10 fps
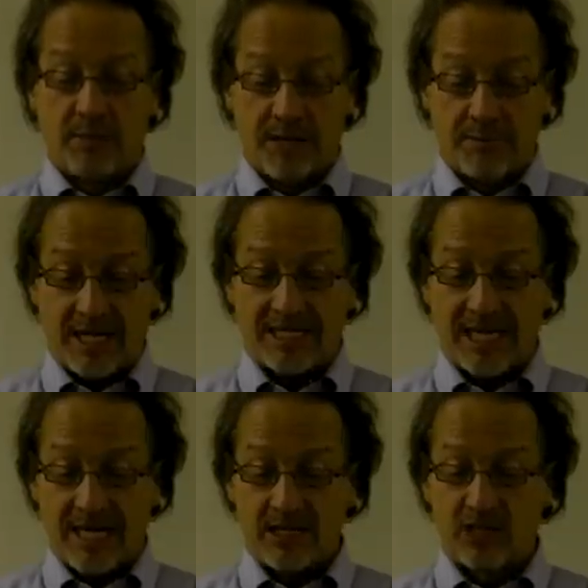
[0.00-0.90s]
and
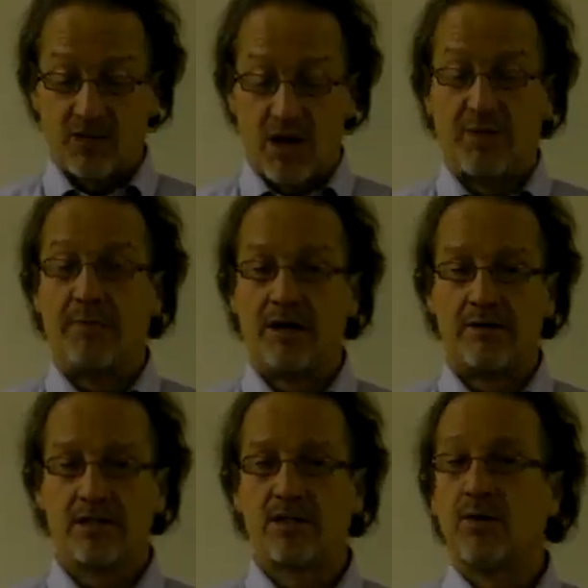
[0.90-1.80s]
maintain strong
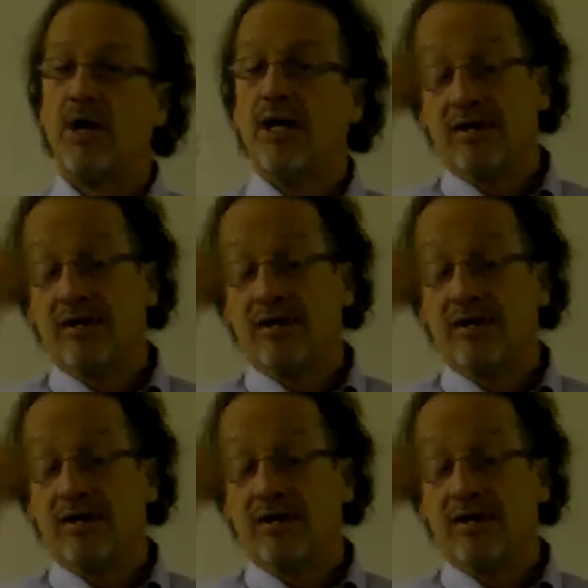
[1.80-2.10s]
bones. So